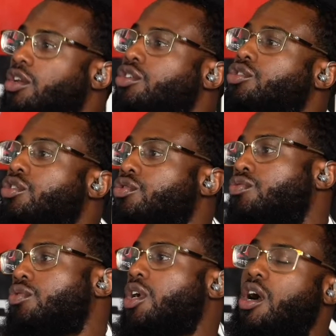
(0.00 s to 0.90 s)
So
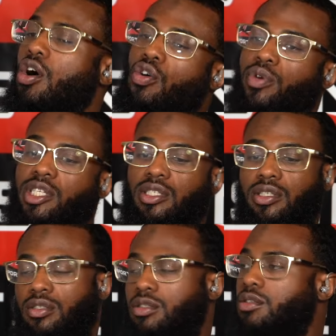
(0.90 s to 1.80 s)
I always
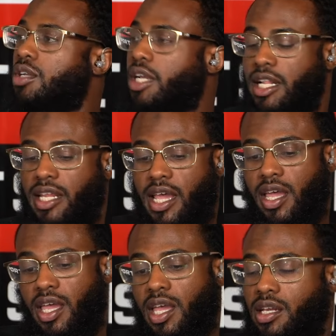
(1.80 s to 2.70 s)
look at that
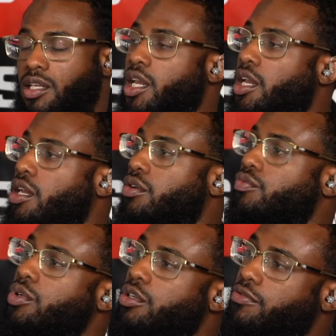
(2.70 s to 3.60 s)
hand in hand
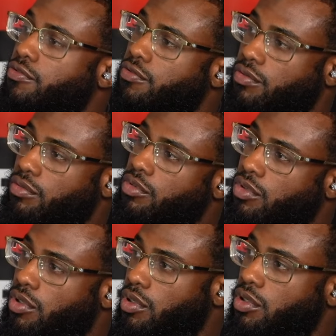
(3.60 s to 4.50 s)
with
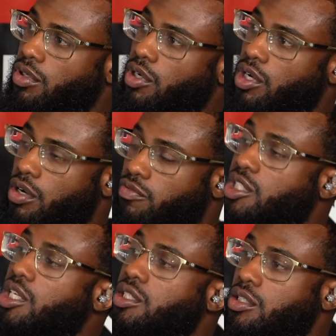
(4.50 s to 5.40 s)

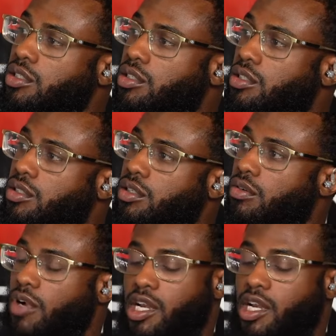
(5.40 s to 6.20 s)
resistance, right?